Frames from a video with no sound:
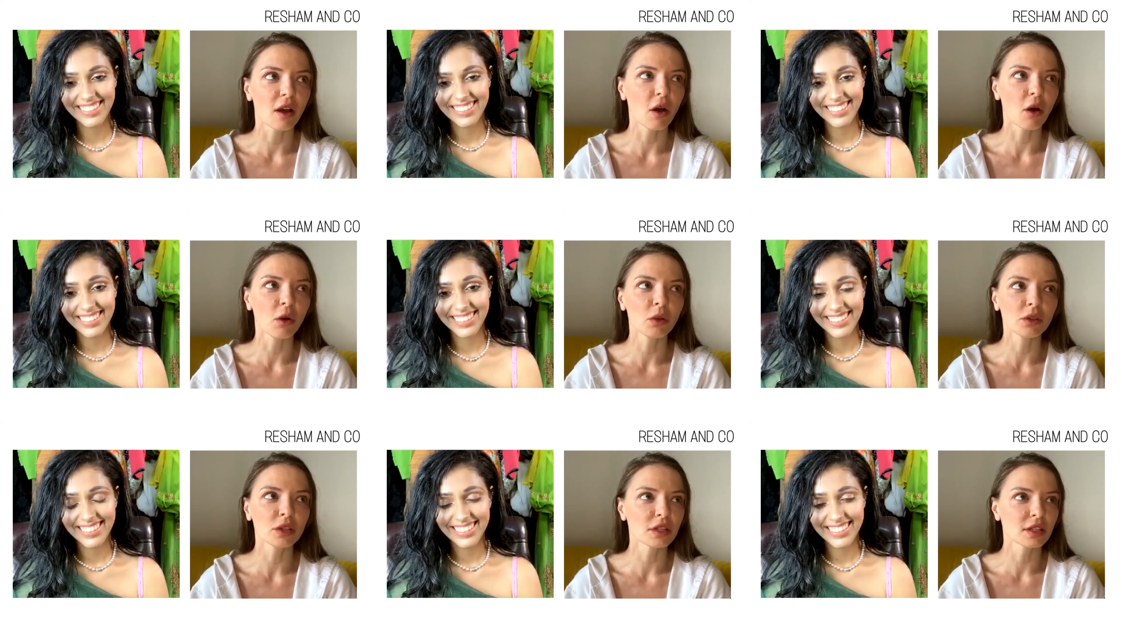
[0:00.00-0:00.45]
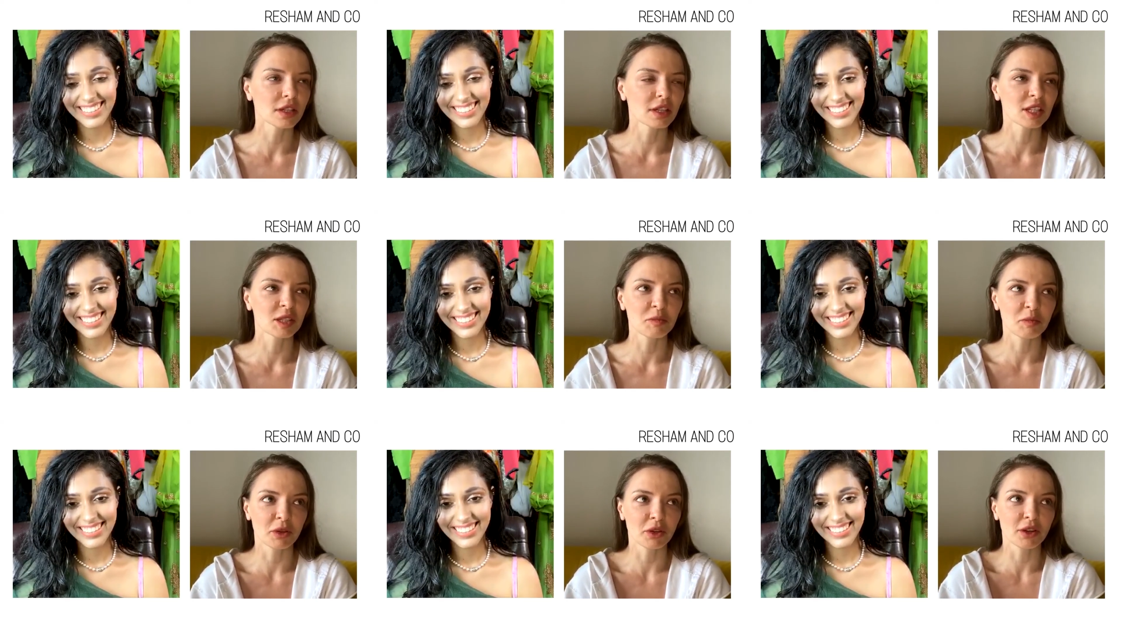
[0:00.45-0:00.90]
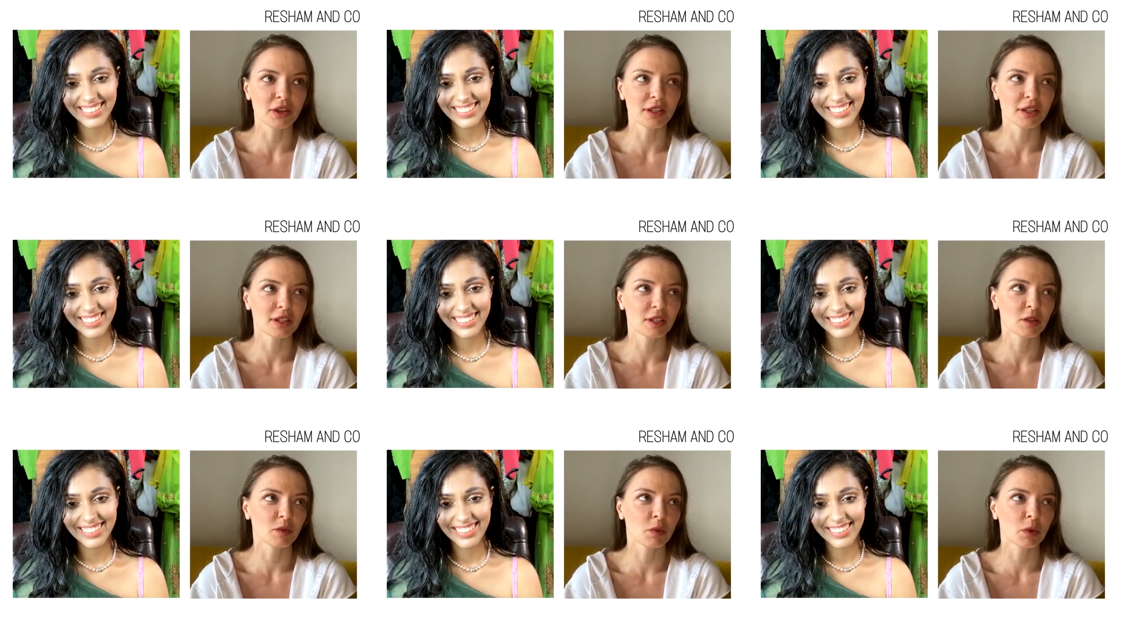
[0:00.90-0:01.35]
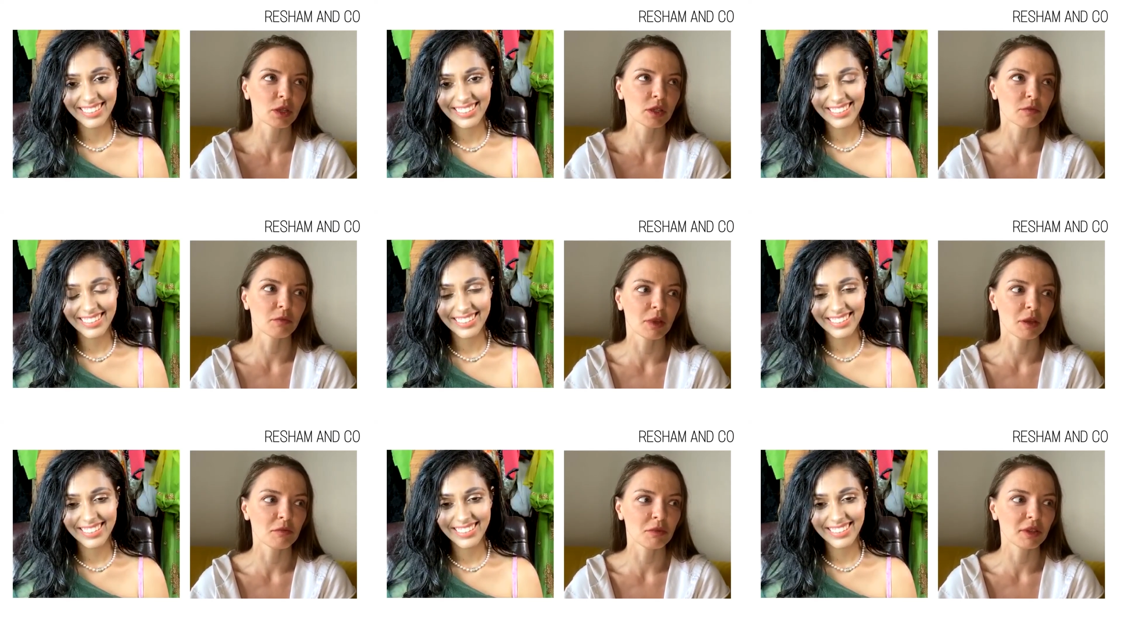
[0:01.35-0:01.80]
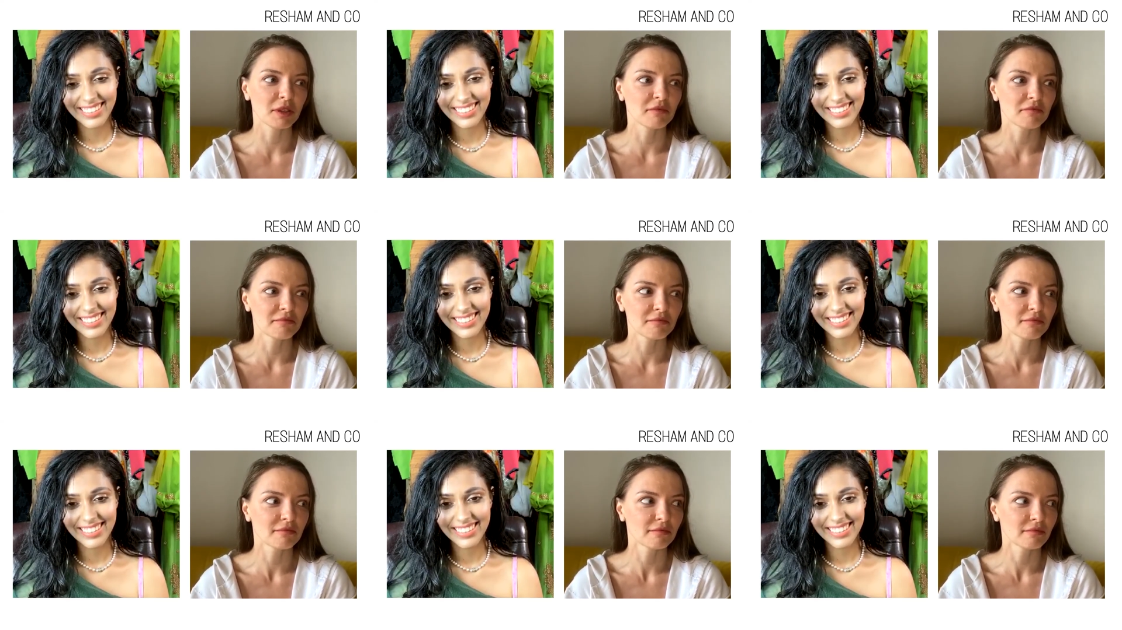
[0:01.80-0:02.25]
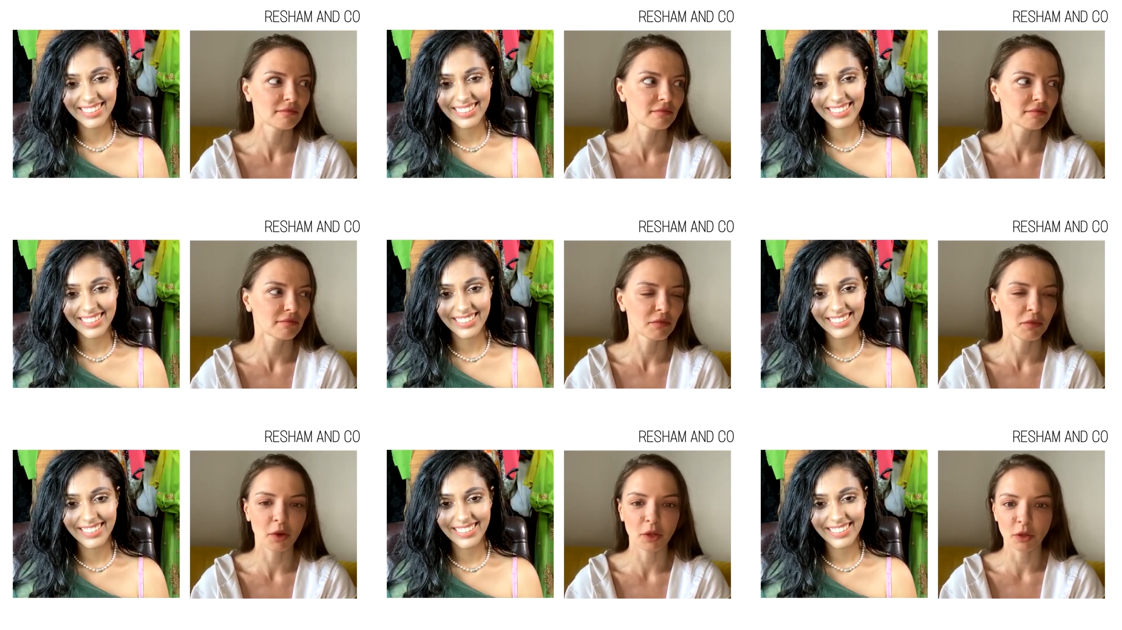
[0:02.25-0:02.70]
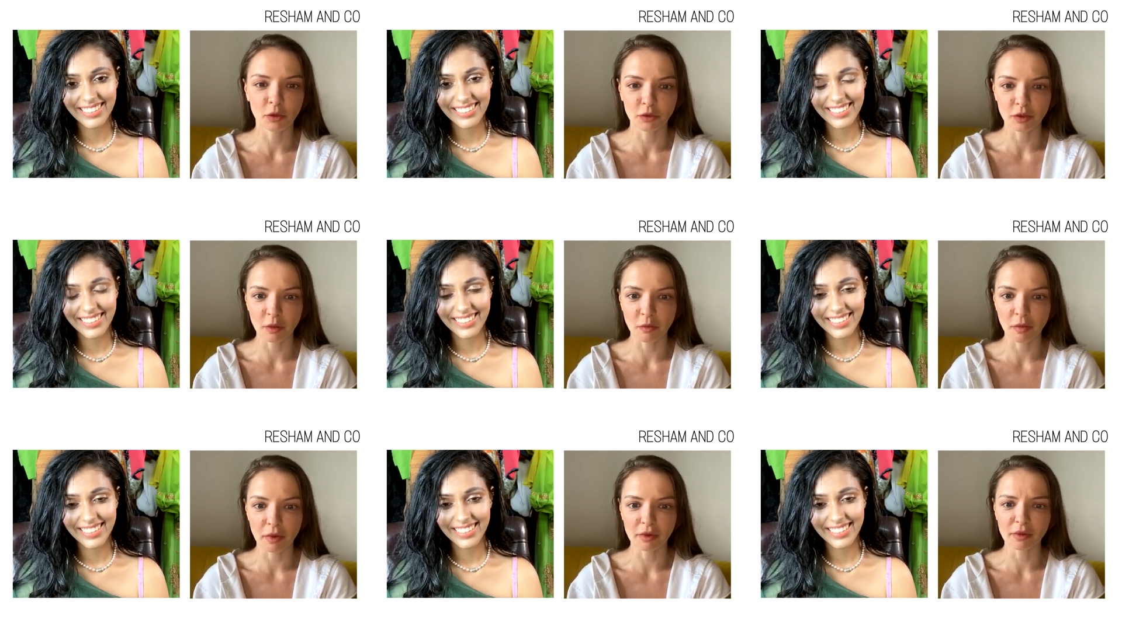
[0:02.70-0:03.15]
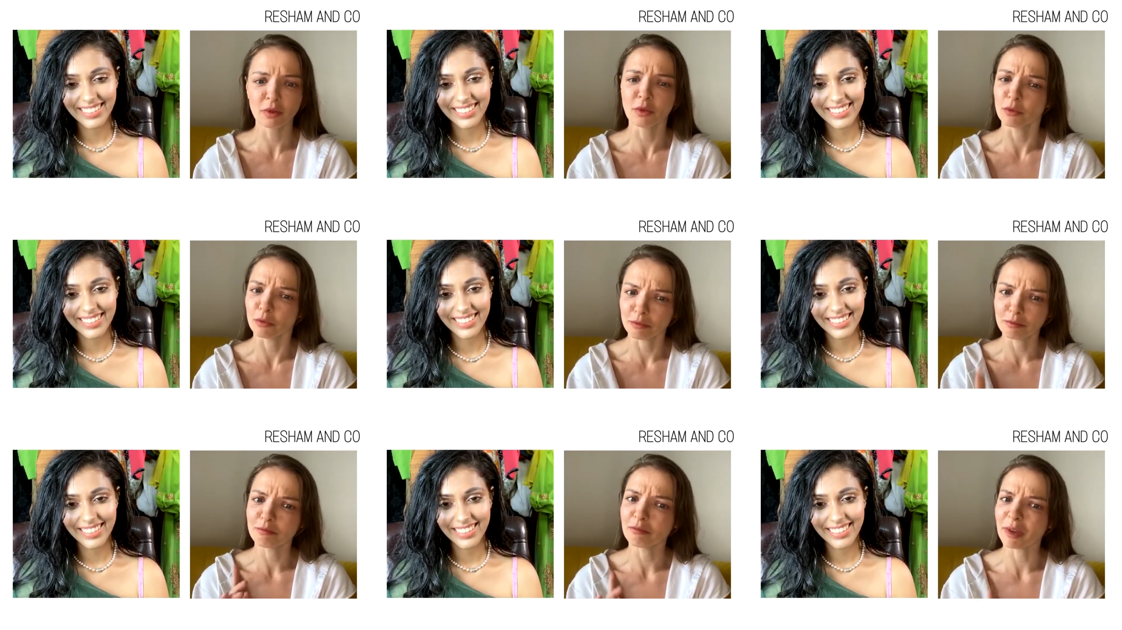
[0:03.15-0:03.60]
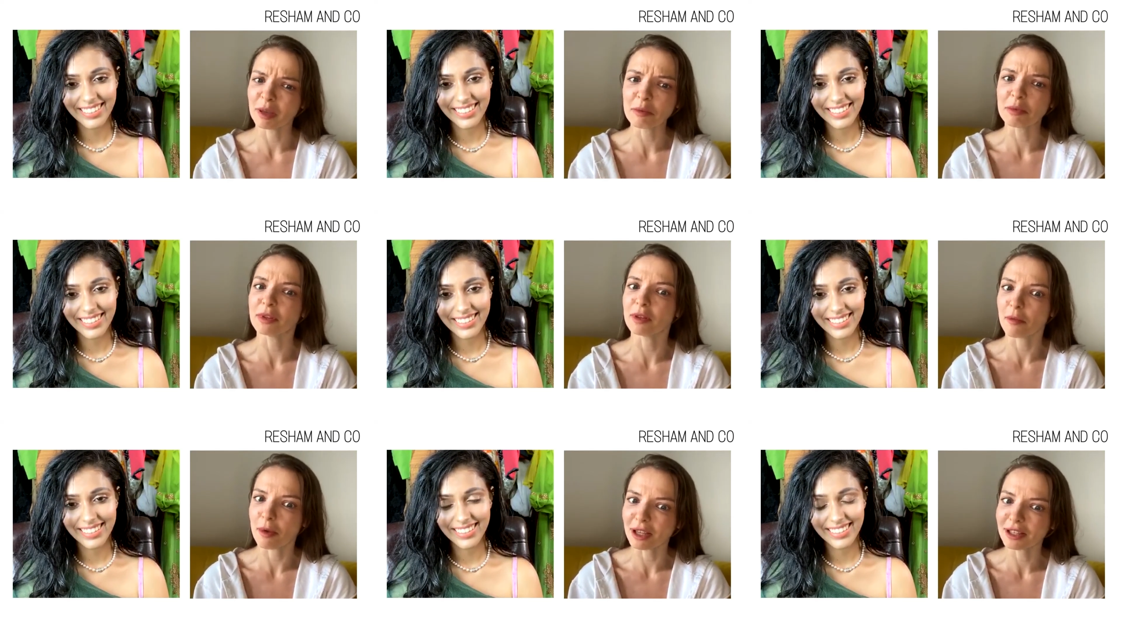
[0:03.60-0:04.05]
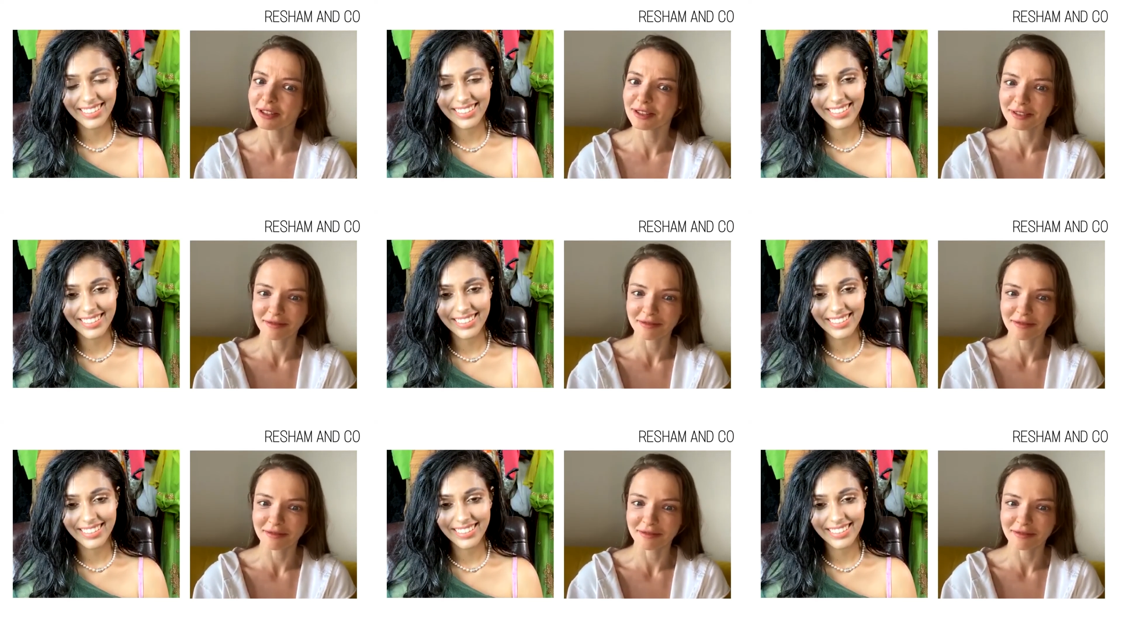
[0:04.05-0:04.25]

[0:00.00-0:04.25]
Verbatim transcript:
Speaker 1: all this experience was maybe one of the maybe the best.